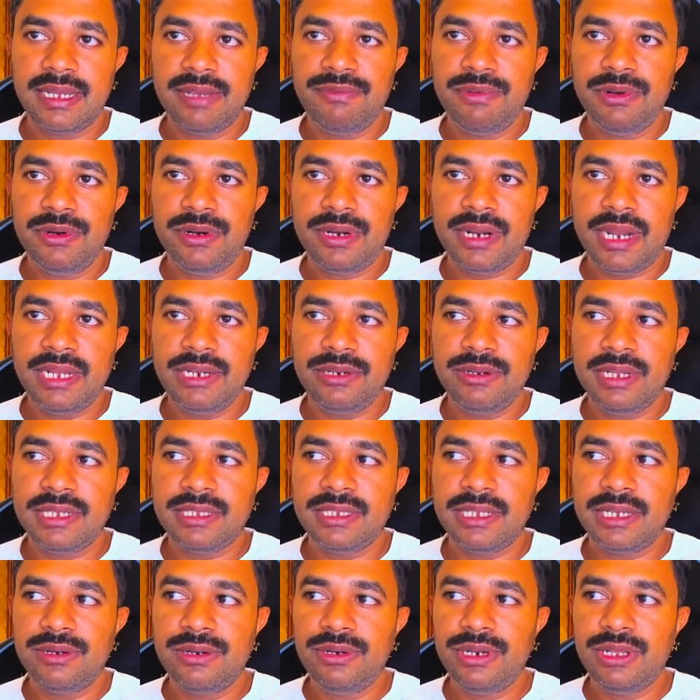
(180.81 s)
If you try to
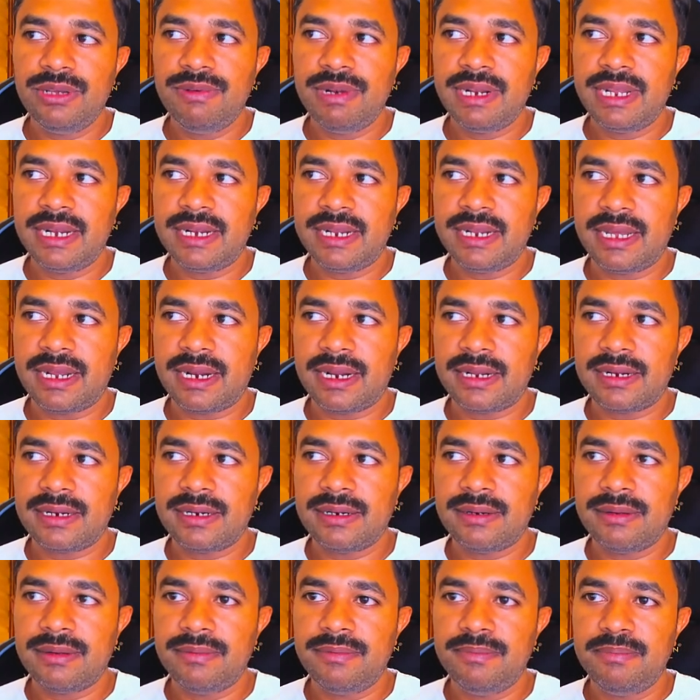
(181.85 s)
execute, you will get error
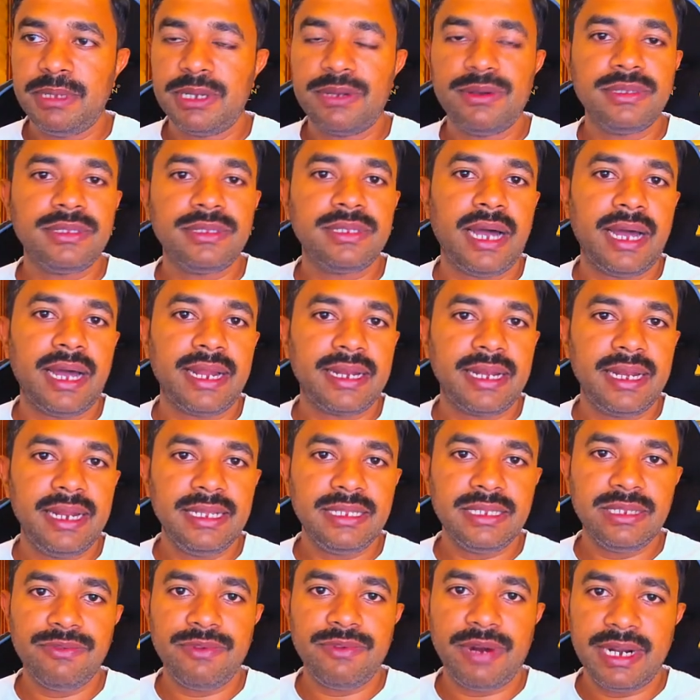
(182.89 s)
because at
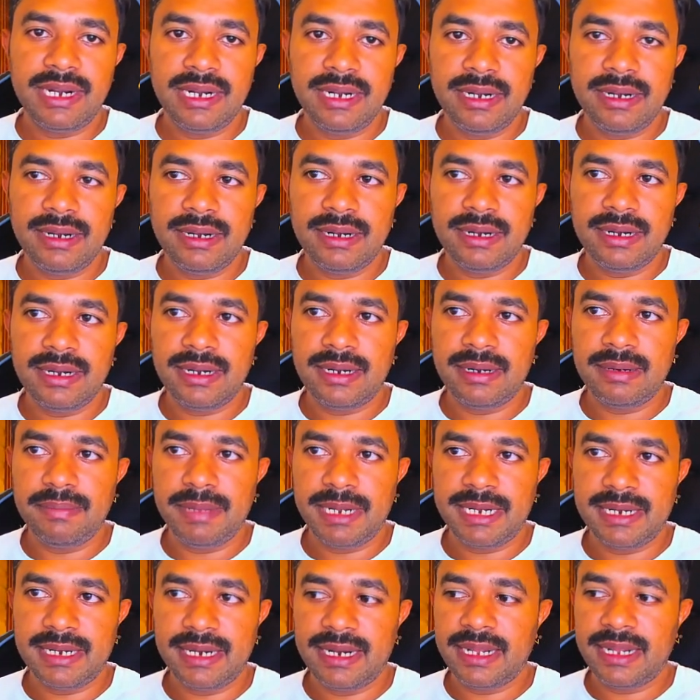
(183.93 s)
least one
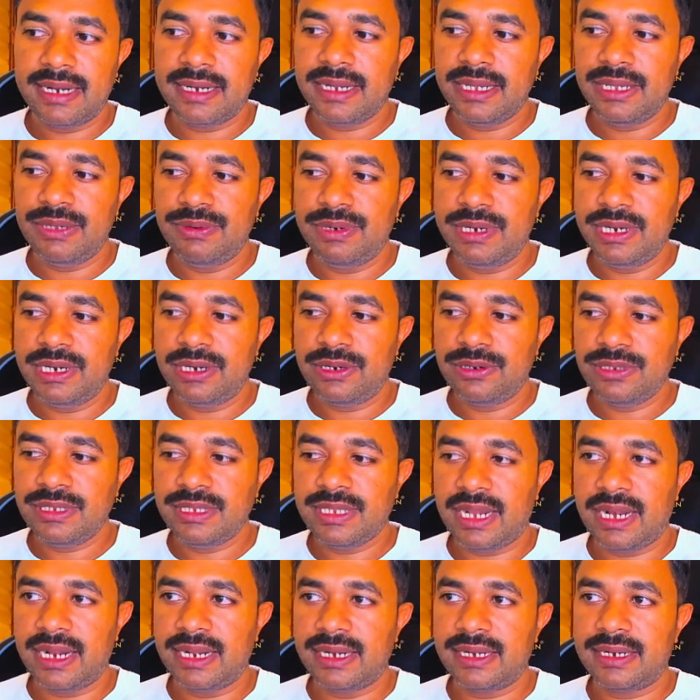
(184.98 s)
metadata you need to
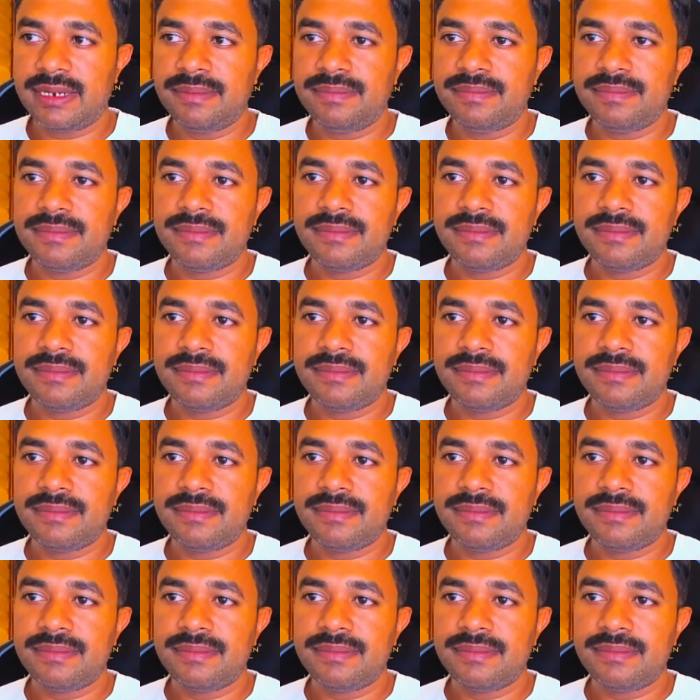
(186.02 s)
select.